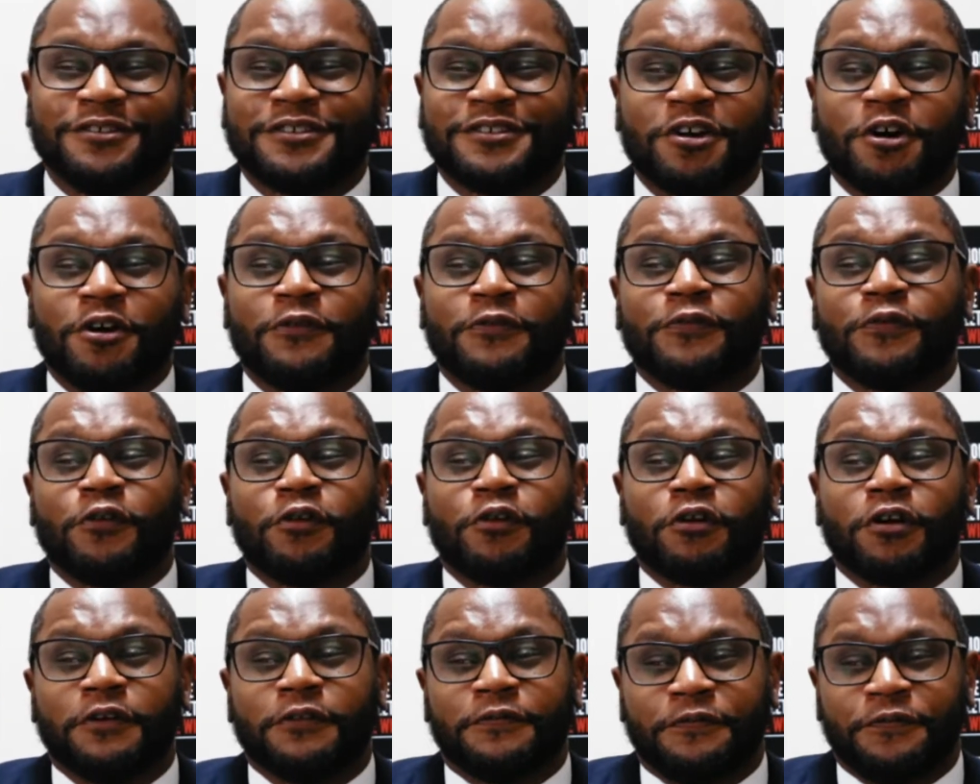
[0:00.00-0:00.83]

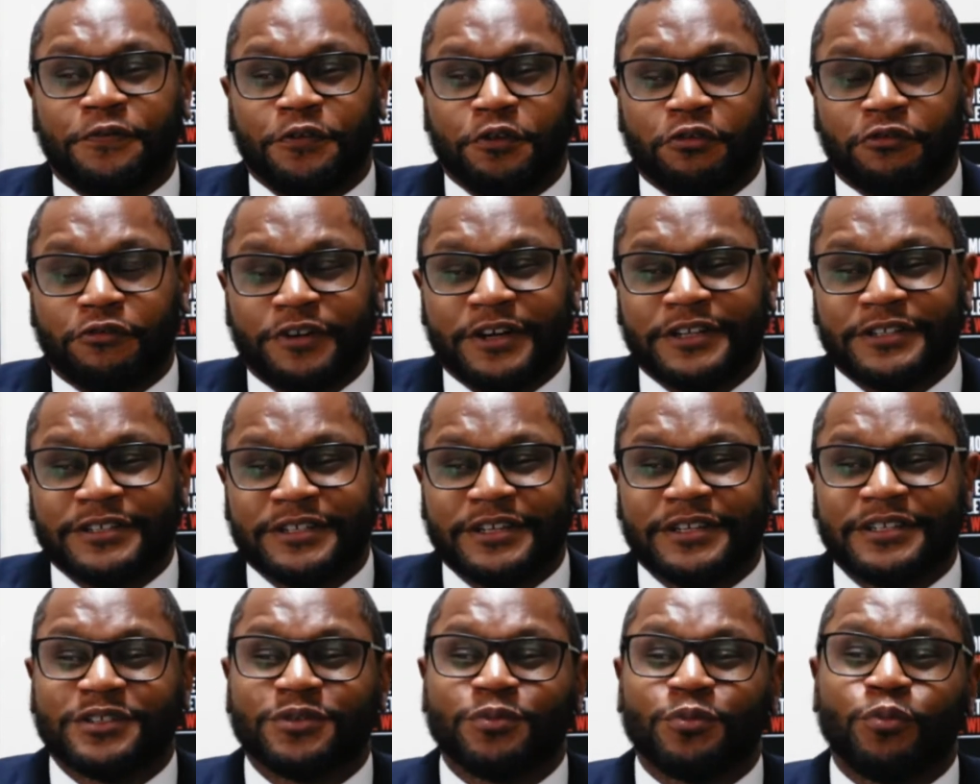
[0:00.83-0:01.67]
for a few
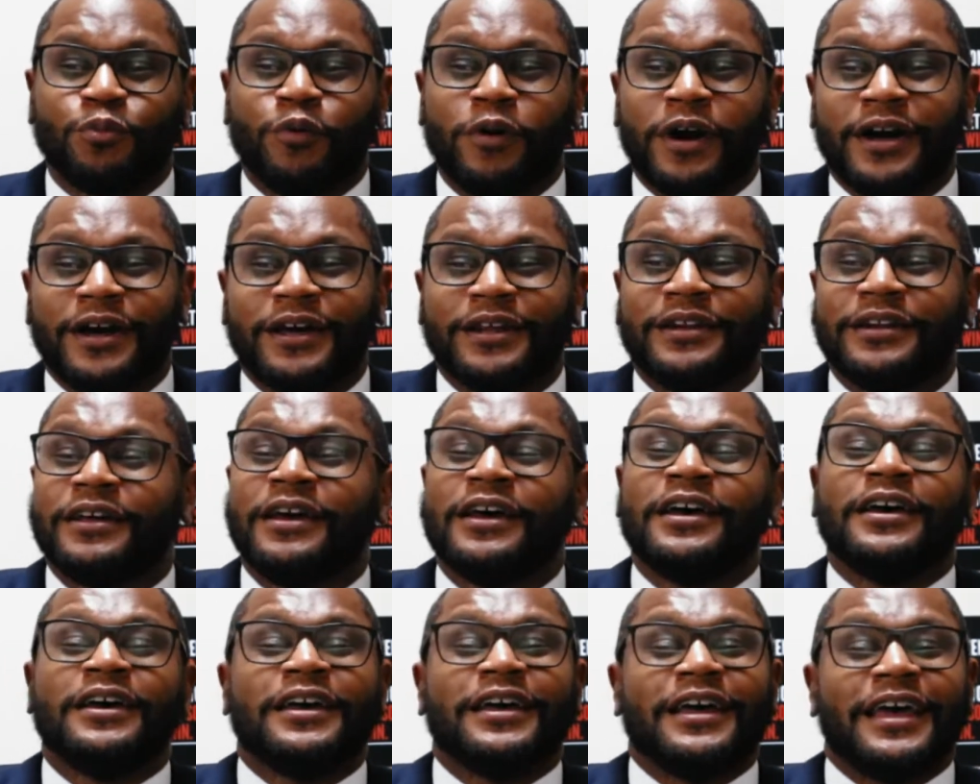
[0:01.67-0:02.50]
reasons. One,
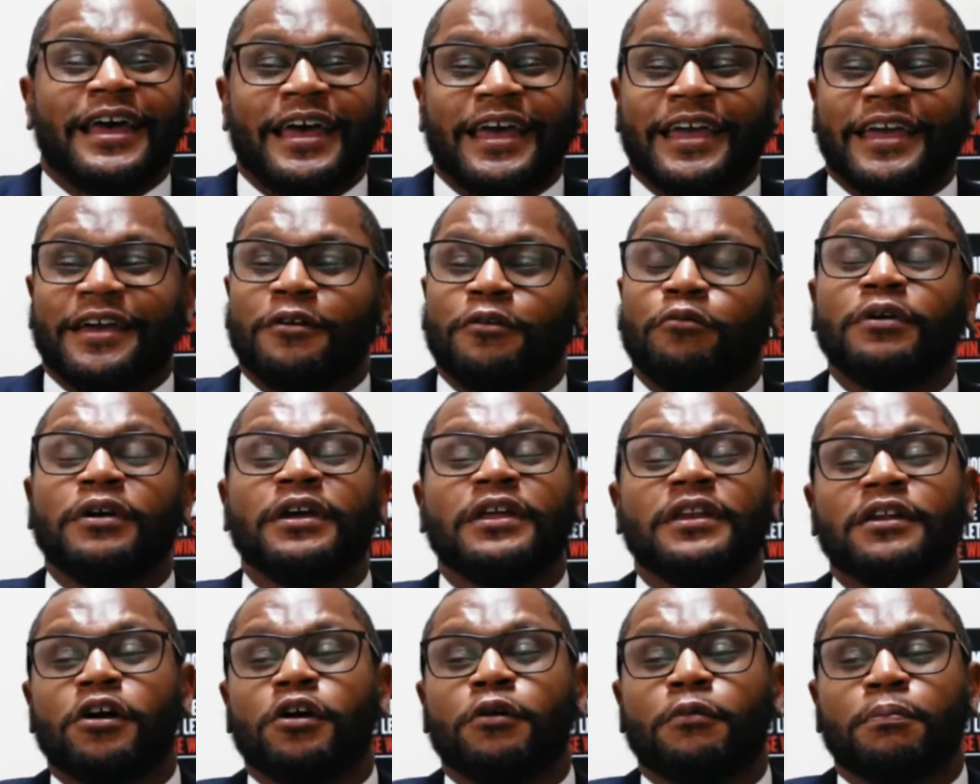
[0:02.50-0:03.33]
hey, we
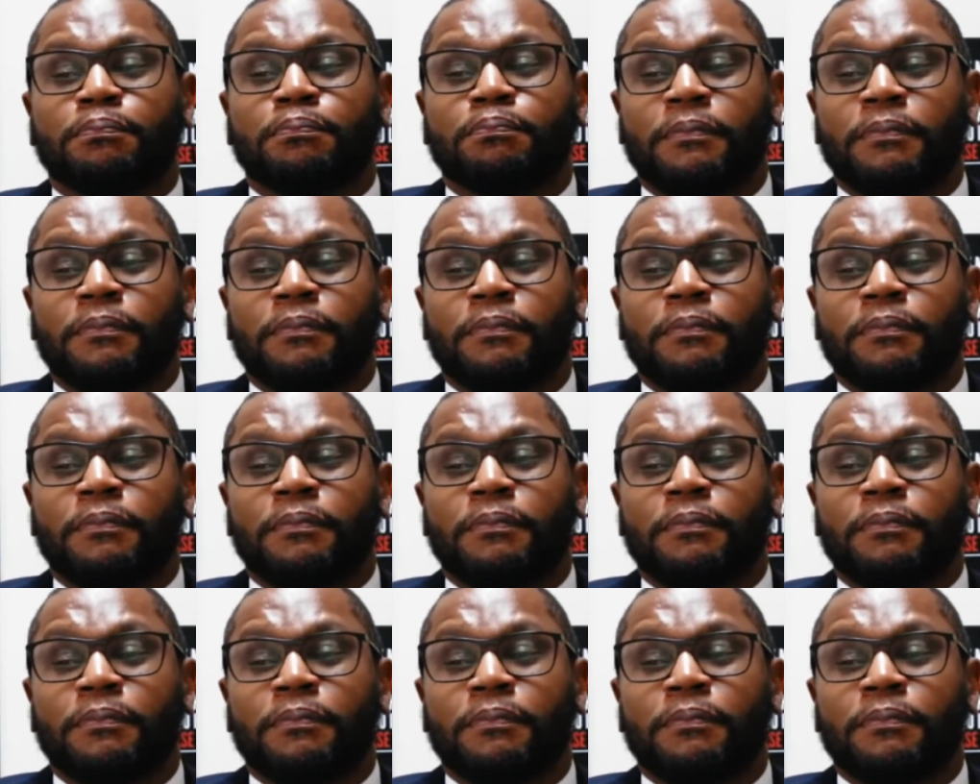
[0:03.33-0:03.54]
know